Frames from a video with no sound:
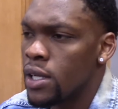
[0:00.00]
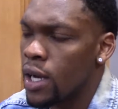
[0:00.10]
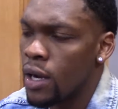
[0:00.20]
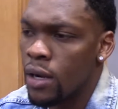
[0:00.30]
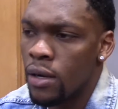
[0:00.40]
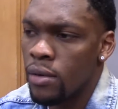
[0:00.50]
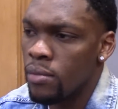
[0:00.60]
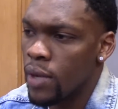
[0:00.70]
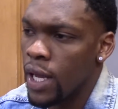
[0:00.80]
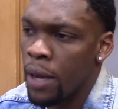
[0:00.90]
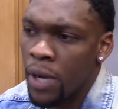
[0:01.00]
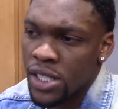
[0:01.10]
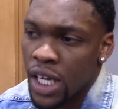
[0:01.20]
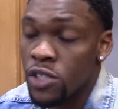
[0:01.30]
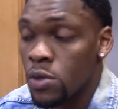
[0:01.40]
um, and that my
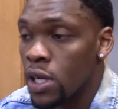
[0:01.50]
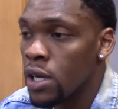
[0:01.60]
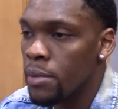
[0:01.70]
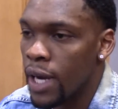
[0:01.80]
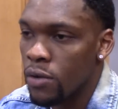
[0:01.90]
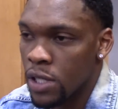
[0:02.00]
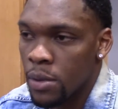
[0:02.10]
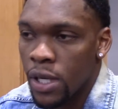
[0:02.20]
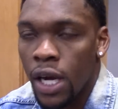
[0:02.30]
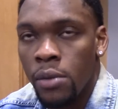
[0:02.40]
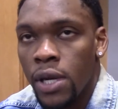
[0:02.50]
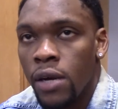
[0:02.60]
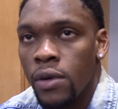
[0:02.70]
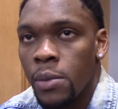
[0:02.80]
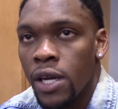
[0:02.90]
shots would come, and I was able to knock them down
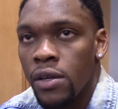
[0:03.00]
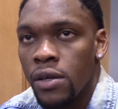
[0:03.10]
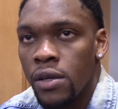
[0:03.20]
when it mattered.